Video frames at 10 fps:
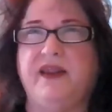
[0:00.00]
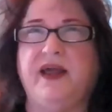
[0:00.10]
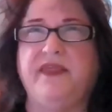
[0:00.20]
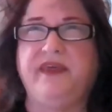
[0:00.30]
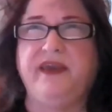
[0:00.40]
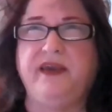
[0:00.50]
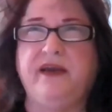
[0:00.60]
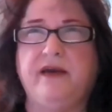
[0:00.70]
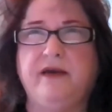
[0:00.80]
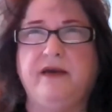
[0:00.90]
And I
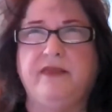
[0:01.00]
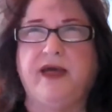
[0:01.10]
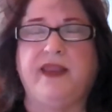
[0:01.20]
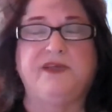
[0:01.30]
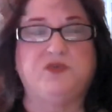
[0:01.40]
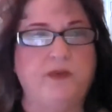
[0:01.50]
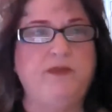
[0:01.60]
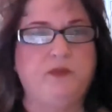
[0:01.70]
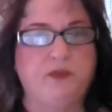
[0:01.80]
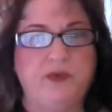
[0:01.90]
think that as
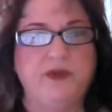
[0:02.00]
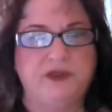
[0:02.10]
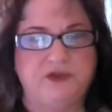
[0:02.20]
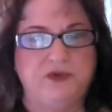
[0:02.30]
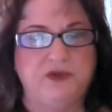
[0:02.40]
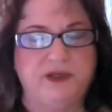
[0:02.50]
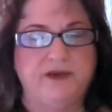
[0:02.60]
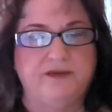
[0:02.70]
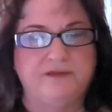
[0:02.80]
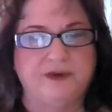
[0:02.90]
women, we really do need it,
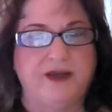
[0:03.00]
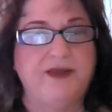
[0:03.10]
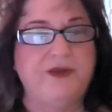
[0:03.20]
right?